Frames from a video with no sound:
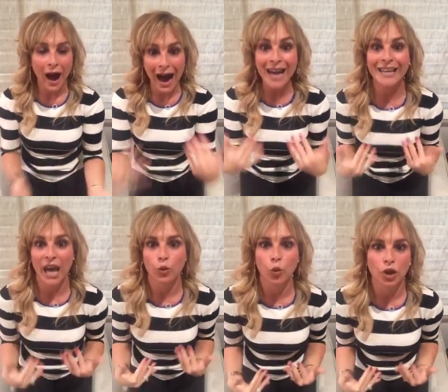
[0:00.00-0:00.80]
I
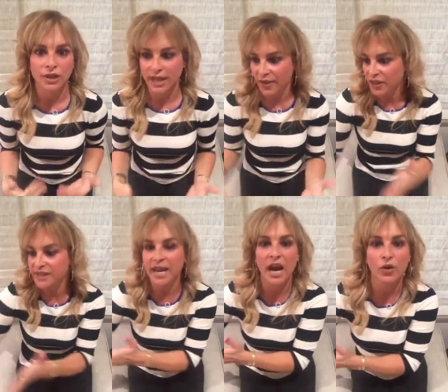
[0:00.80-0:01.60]
get worse in
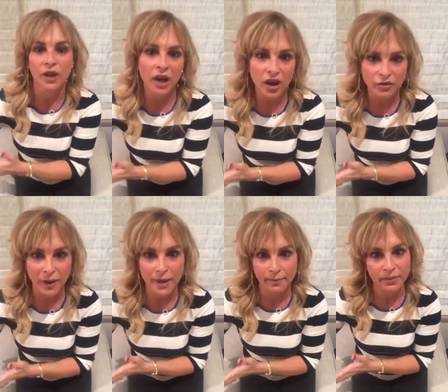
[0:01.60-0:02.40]
this area of
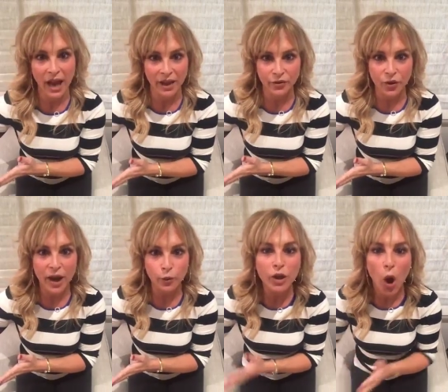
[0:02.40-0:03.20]
my life,
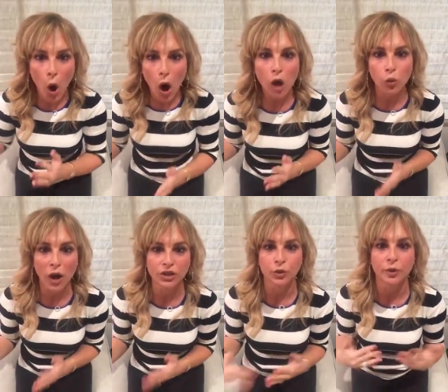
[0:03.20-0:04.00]
right? We all
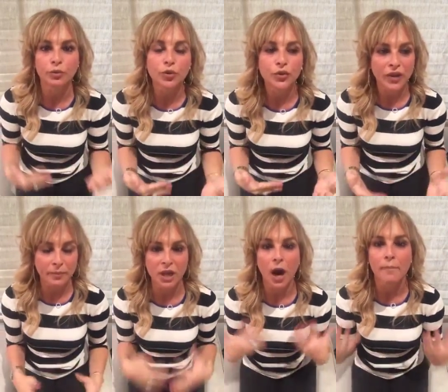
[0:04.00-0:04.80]
want to improve
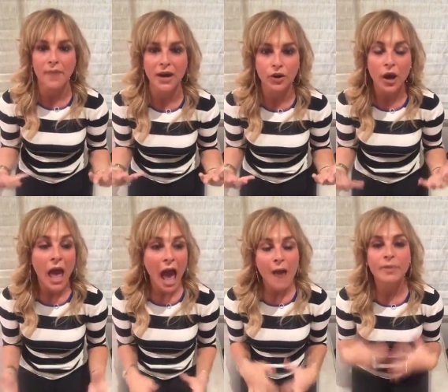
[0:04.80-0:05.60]
and become better
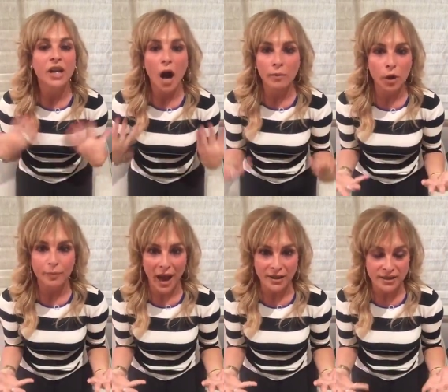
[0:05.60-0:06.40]
and become our
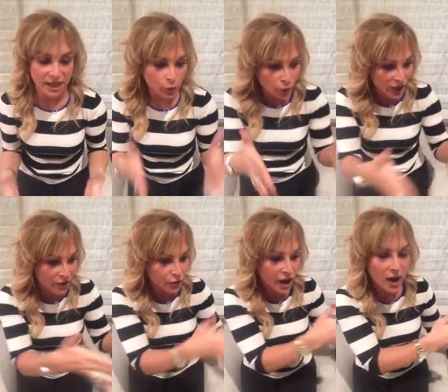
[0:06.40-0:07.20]
best in
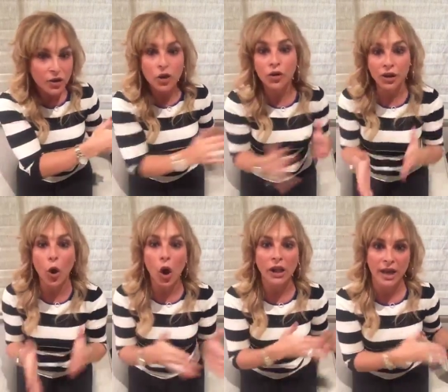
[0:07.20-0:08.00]
whatever area or in
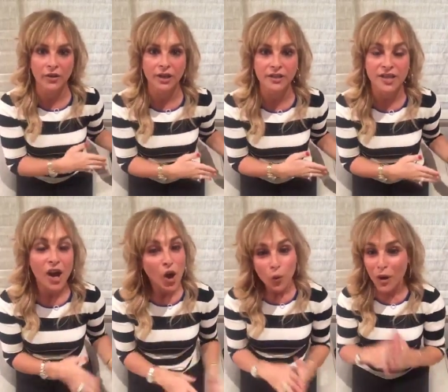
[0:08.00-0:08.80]
all areas,
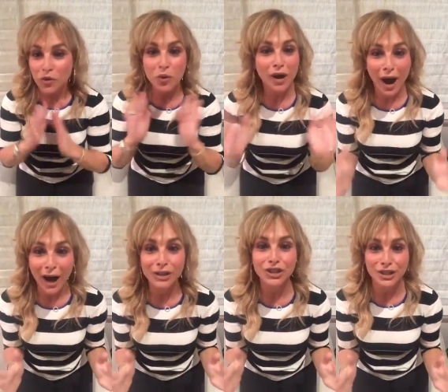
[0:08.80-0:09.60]
whether we're
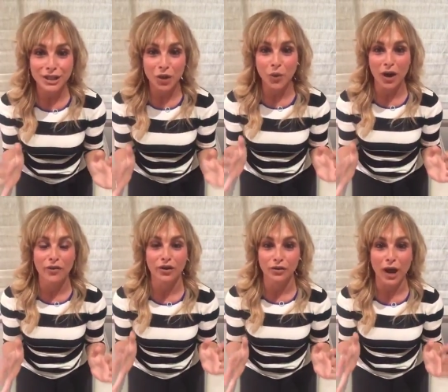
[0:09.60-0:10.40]
consciously aware
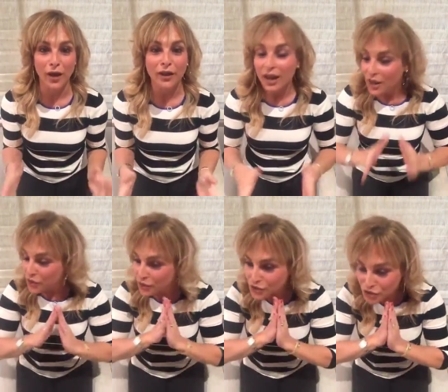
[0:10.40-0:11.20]
of it or not.
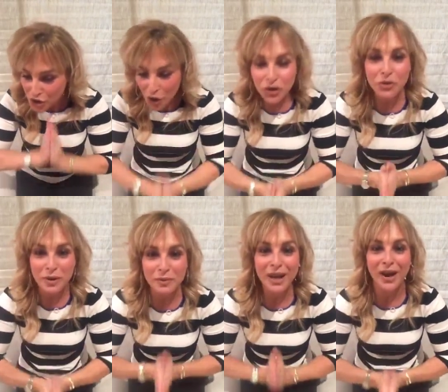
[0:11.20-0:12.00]
There is no
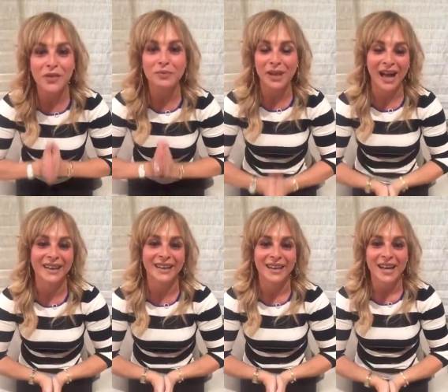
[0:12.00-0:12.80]
human being on the
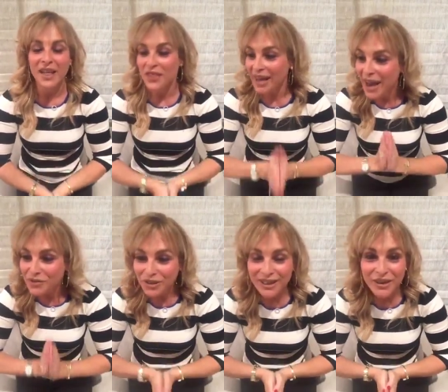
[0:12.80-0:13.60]
planet that
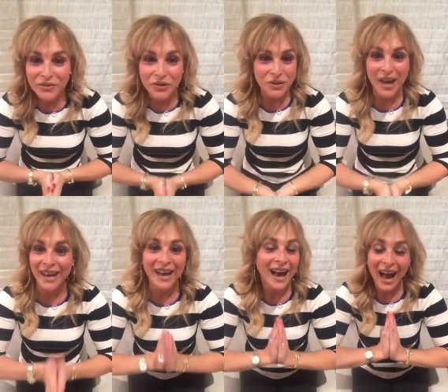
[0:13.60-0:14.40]
ever lived or
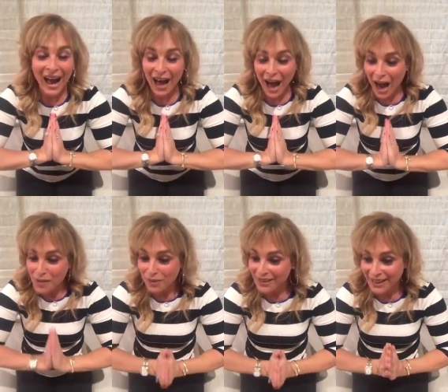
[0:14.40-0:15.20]
that
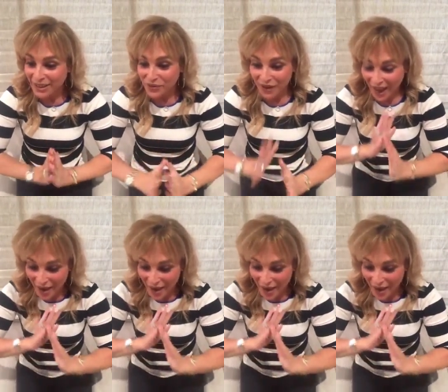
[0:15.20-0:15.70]
I believe